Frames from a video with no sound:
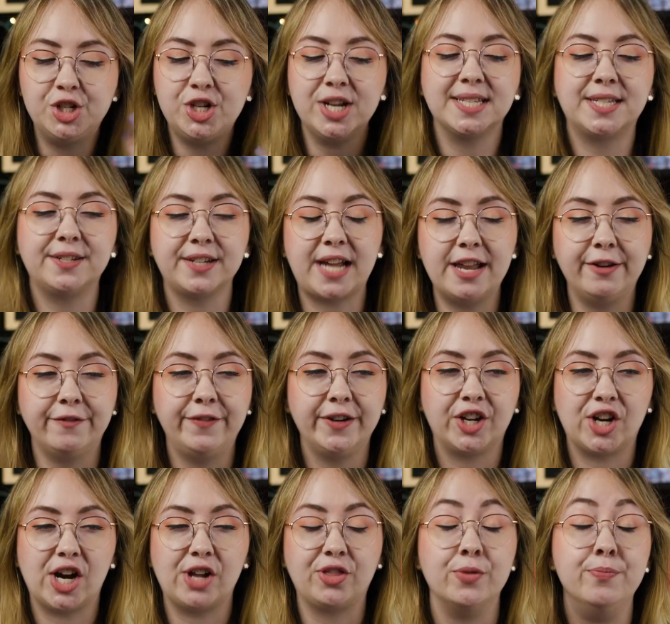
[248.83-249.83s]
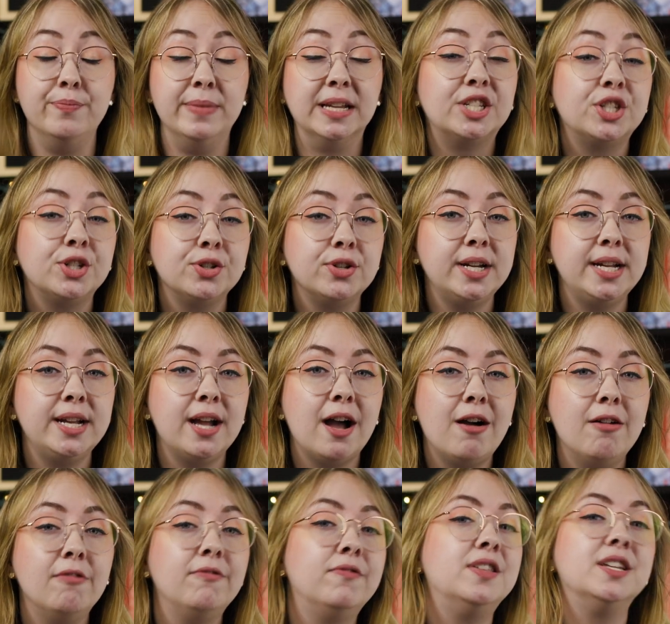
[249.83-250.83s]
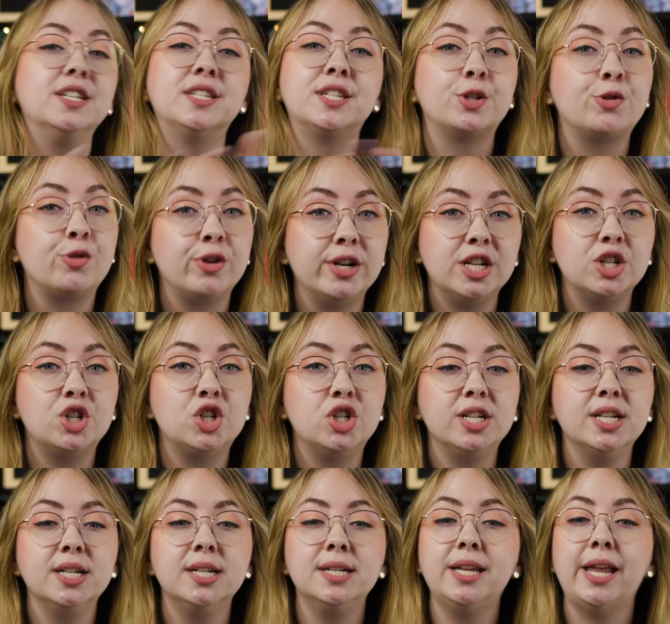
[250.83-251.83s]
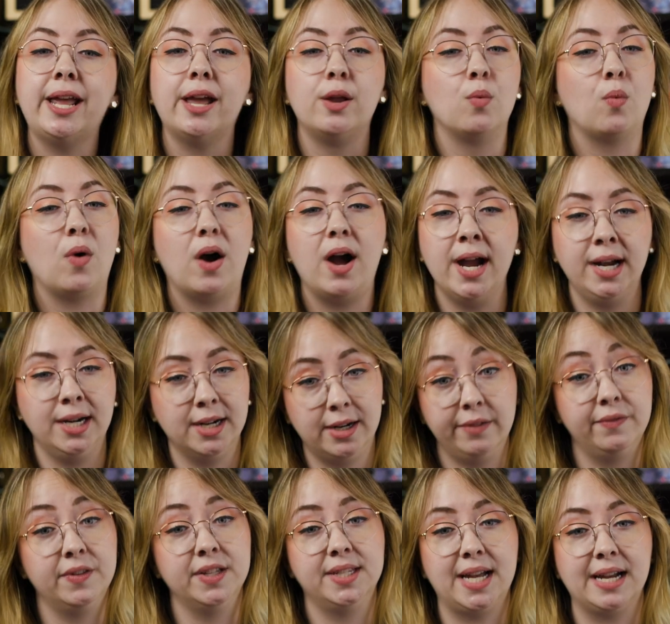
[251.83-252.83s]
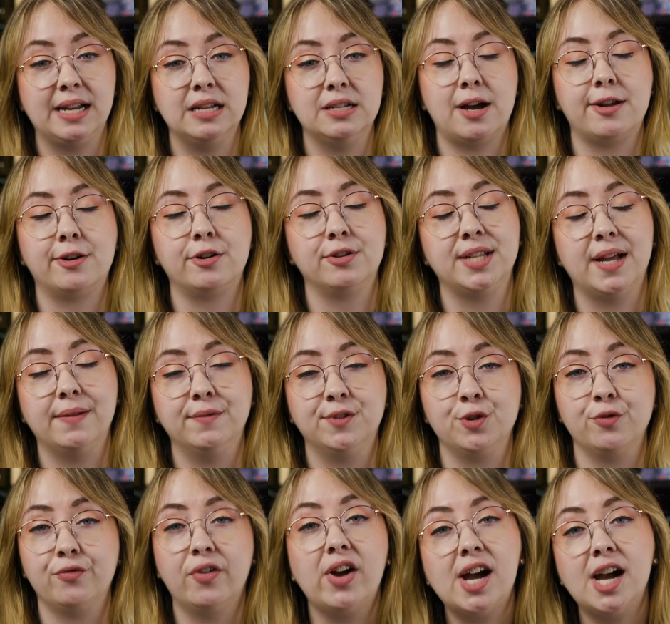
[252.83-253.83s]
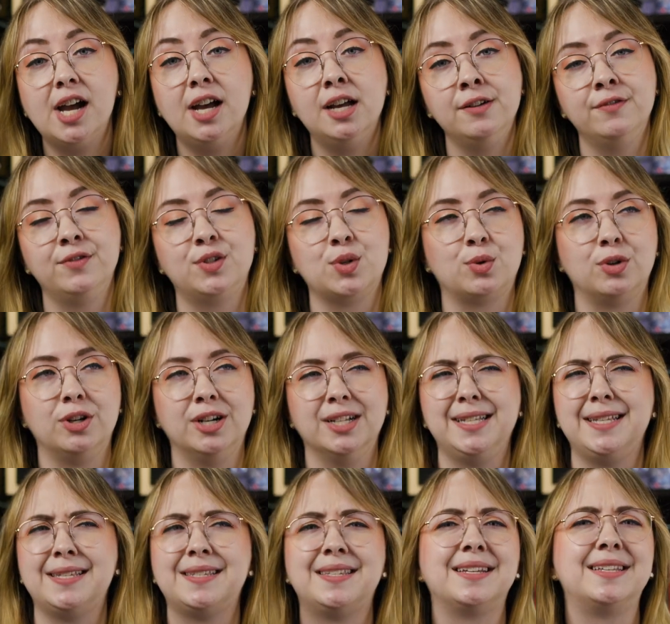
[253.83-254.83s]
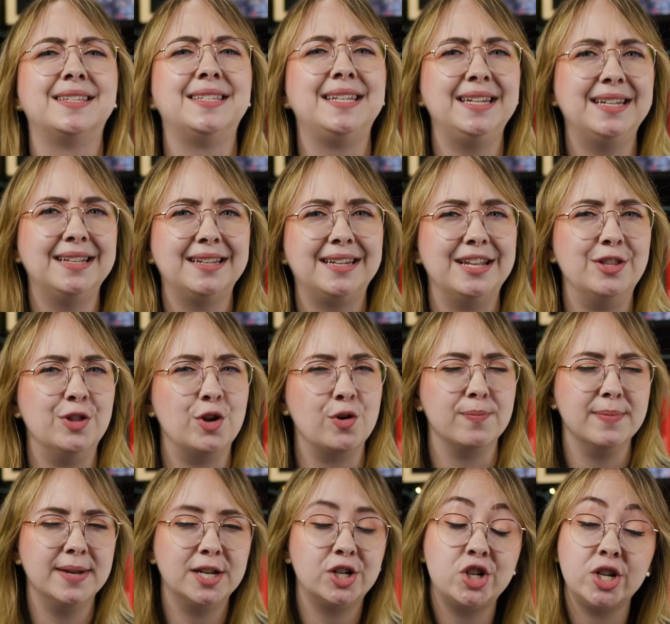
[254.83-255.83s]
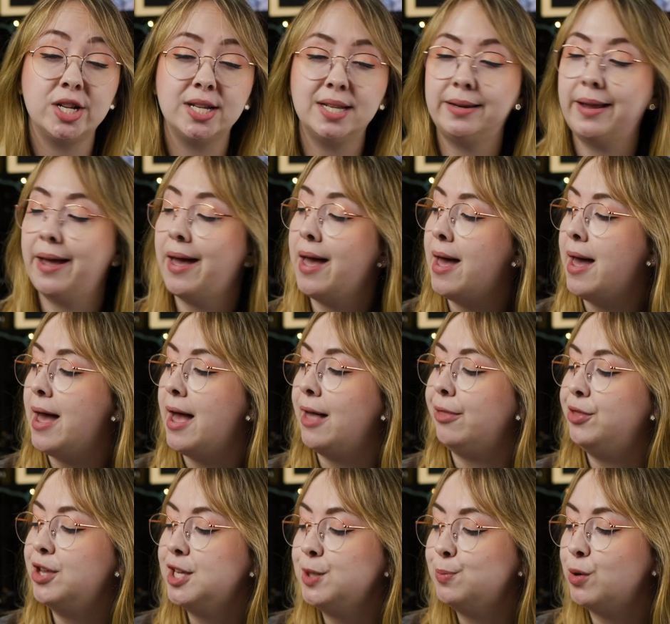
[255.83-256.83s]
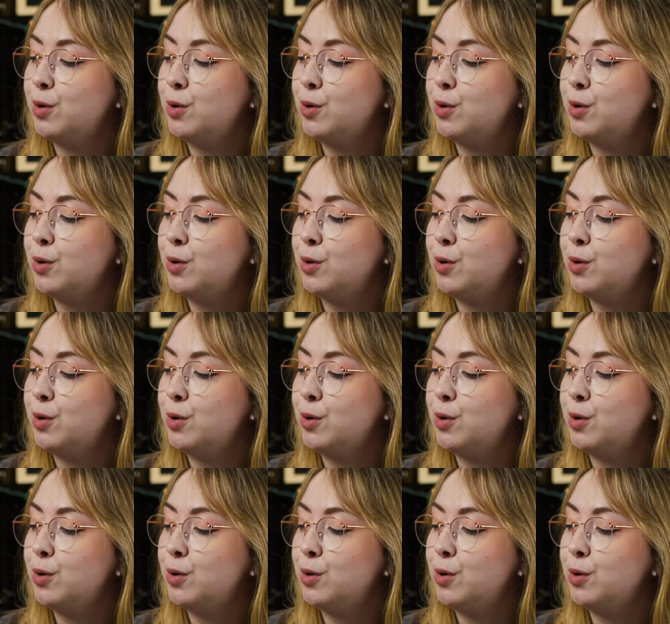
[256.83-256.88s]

She has to kind of figure out the mystery of this tradition and why none of the second daughters have survived or at least succeeded in their mission. This